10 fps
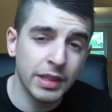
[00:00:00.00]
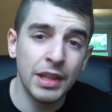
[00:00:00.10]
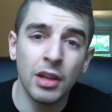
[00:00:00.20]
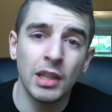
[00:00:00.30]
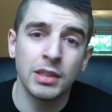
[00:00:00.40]
Just
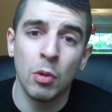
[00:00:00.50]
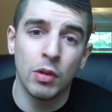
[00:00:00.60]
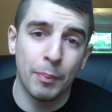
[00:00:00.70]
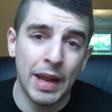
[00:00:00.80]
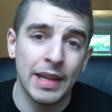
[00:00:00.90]
letting you guys know what
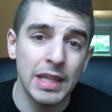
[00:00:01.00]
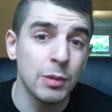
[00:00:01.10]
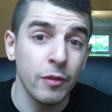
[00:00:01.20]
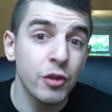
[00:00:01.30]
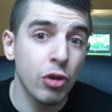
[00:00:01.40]
the plan
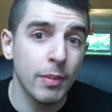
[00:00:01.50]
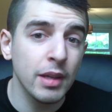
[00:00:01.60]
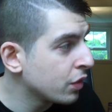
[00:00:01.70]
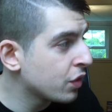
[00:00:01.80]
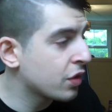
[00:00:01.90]
is with streaming.
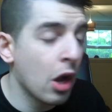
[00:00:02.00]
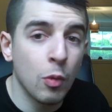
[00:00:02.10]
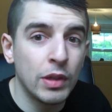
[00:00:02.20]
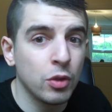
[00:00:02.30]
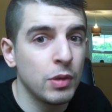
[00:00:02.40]

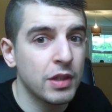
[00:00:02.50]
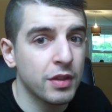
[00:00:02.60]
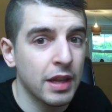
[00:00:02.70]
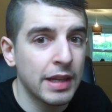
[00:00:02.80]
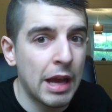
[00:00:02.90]
So we do this
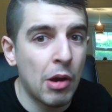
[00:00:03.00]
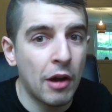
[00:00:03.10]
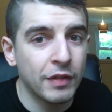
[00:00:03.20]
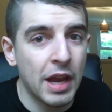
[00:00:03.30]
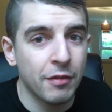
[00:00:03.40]
thing now
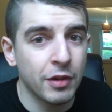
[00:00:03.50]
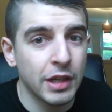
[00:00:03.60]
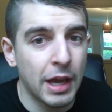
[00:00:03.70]
after every